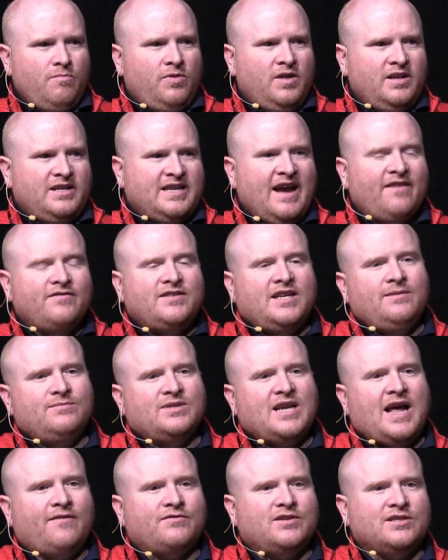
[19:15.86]
The dev
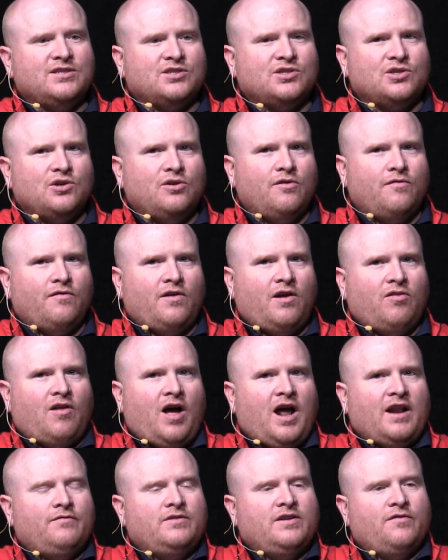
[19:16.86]
teams have to serve a
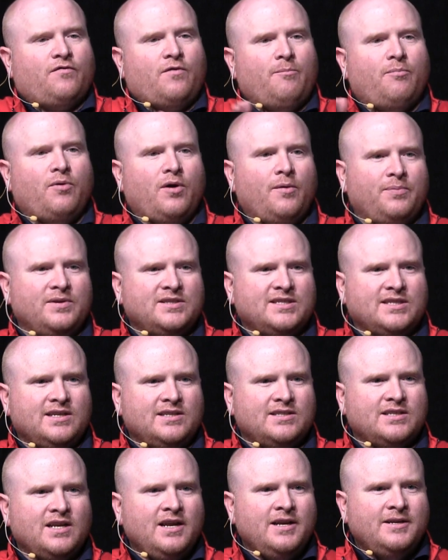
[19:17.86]
lot of different
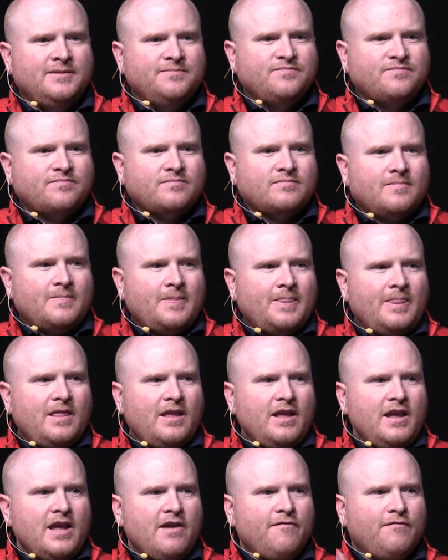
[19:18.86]
purposes.
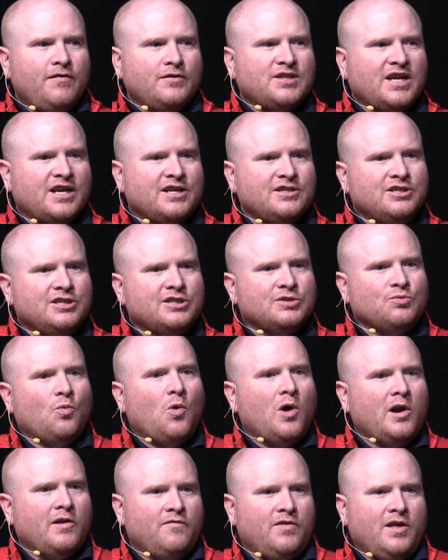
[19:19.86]
InfoSec is just
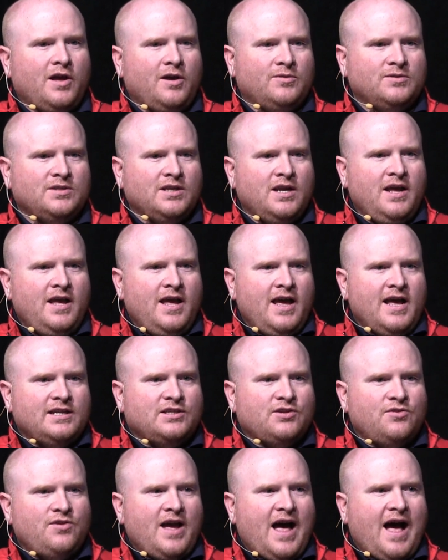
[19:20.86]
one of those.
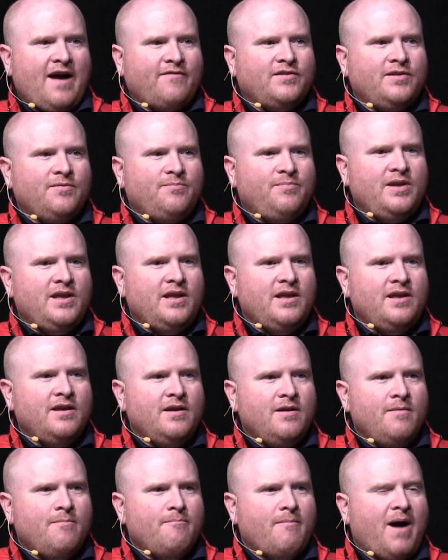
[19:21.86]
And so you have to
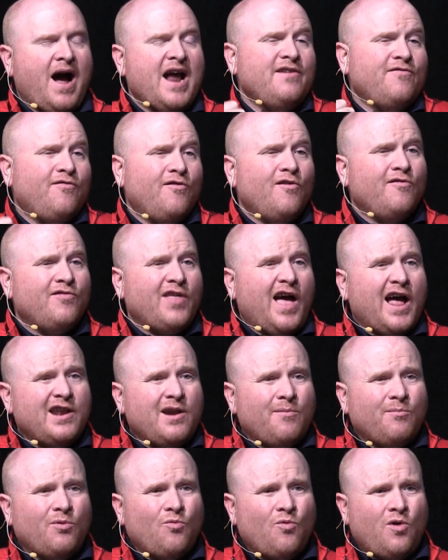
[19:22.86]
be mindful of
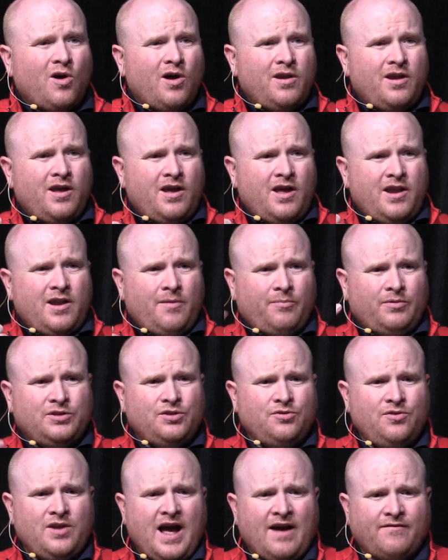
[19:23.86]
that, number one, and
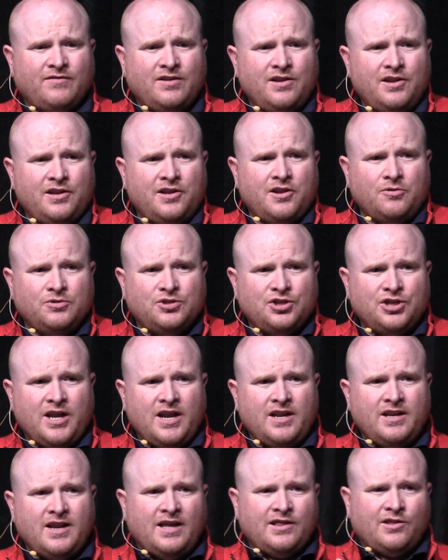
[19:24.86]
number two, you have to
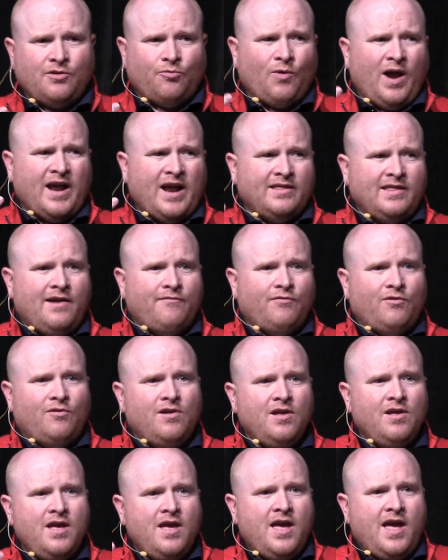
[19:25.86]
negotiate at the right
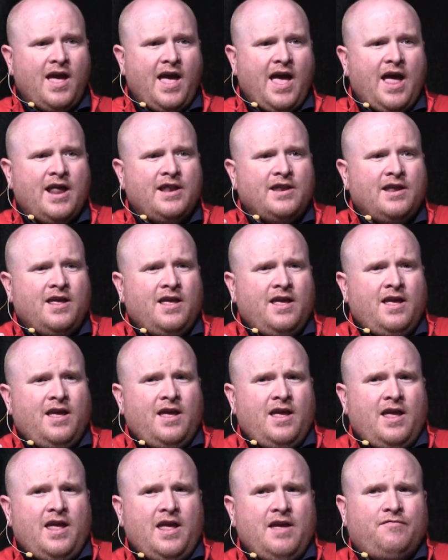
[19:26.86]
level. And
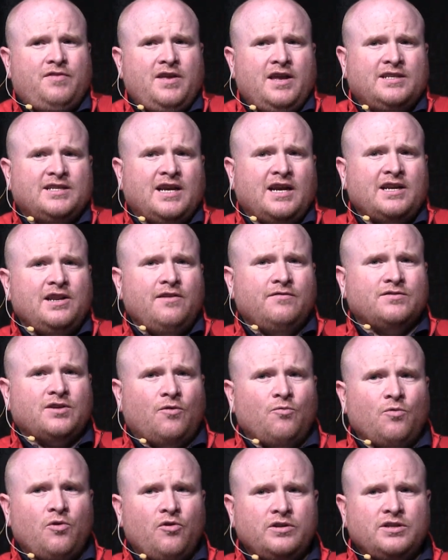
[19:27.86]
if the
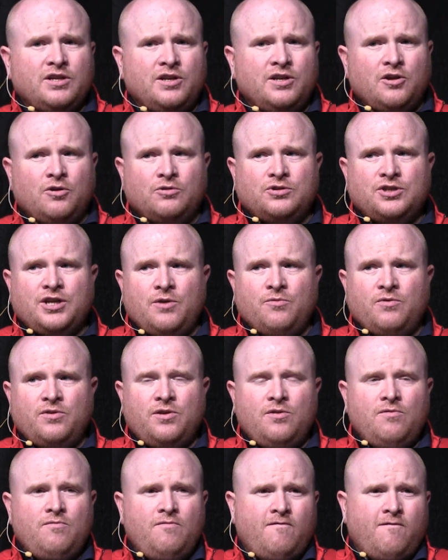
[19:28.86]
executives aren't willing to negotiate
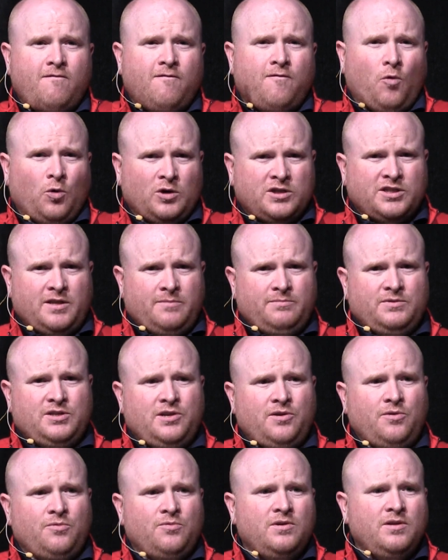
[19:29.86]
with you, force them
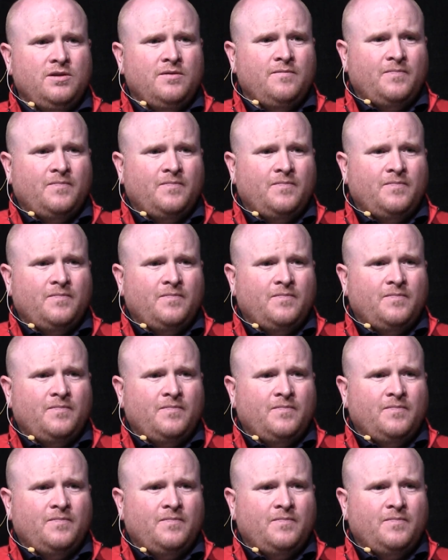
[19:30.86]
to,